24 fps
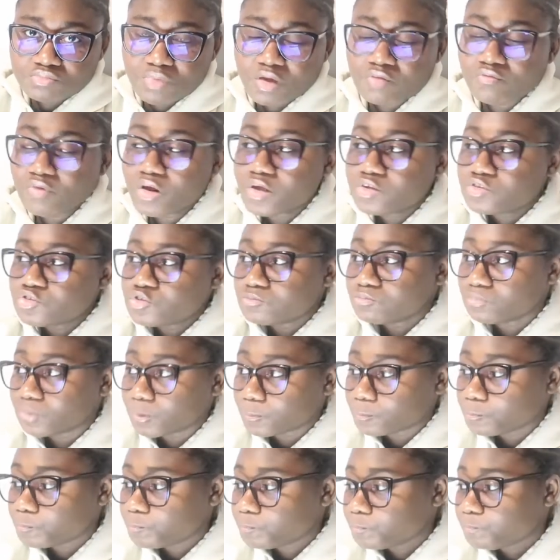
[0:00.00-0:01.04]
my
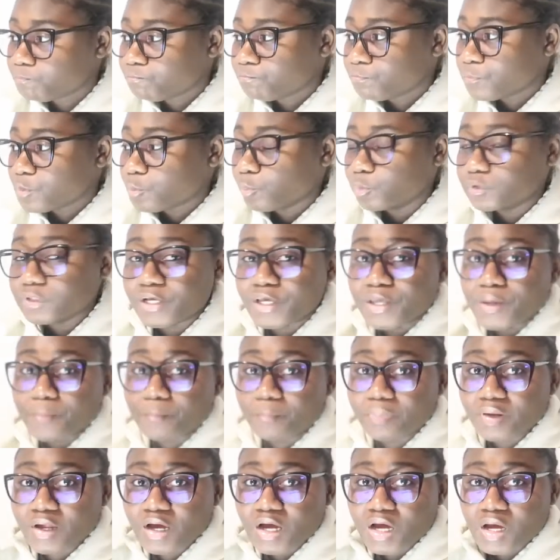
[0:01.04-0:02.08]
resume was like a
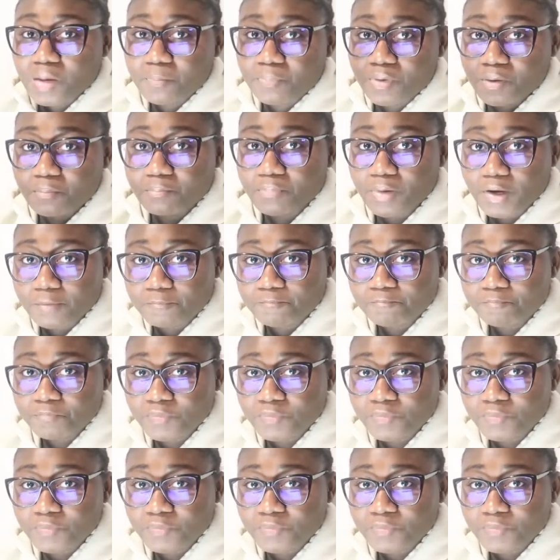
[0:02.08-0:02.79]
blank paper.